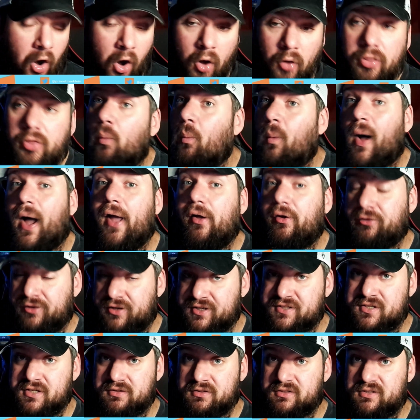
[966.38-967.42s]
the
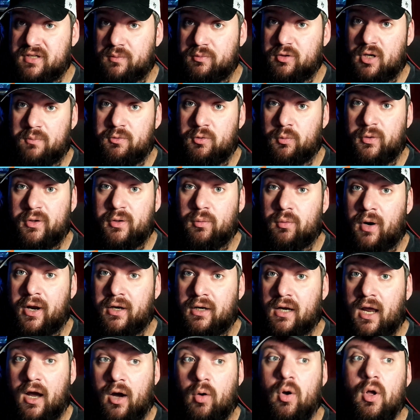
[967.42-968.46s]
wildness in the WWE right
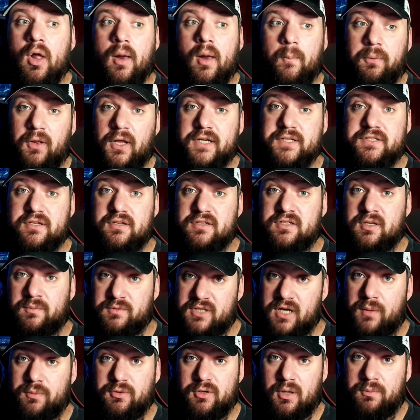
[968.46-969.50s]
now, plus some
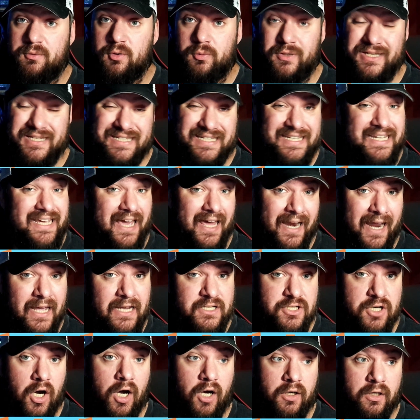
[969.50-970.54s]
WWE TNA
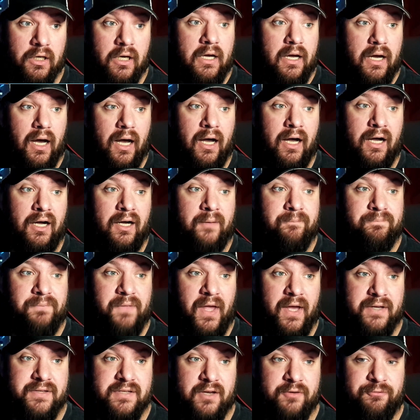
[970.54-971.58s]
talk
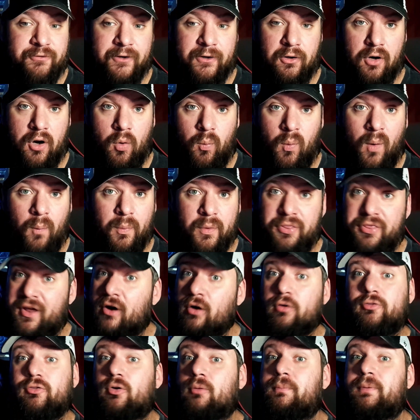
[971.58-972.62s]
as I figure out what would
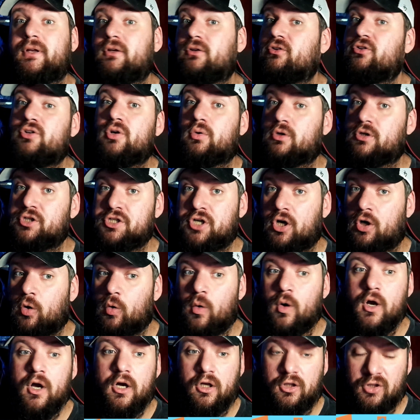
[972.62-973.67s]
their Forbidden Door show
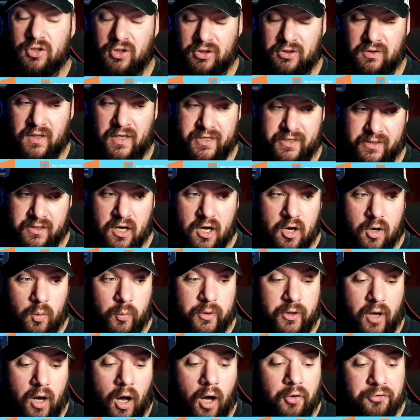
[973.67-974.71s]
look like.
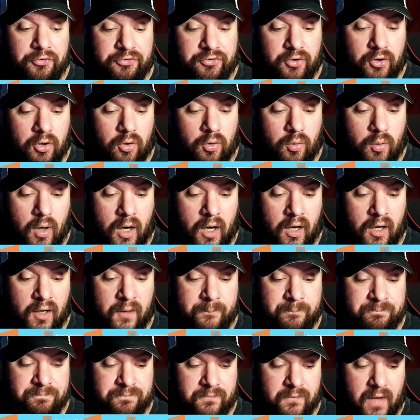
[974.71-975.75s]
We also
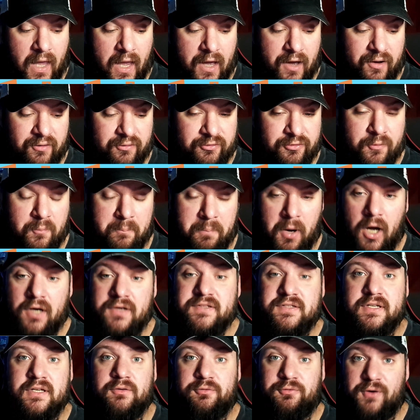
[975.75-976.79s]
have
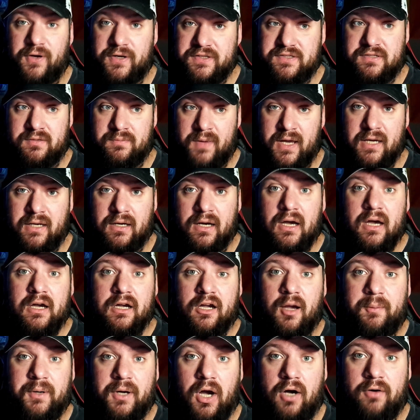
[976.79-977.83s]
boxing fights to make
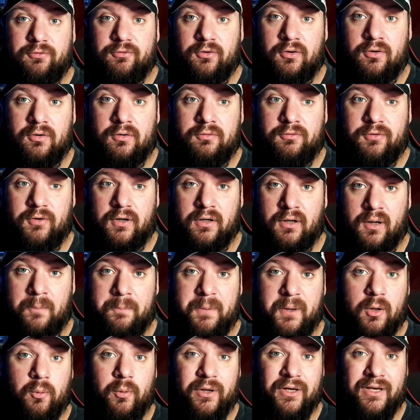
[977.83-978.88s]
coming off of a
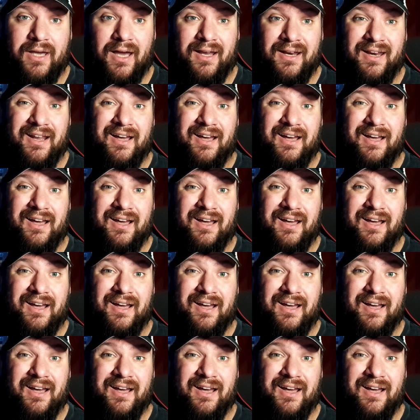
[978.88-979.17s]
big weekend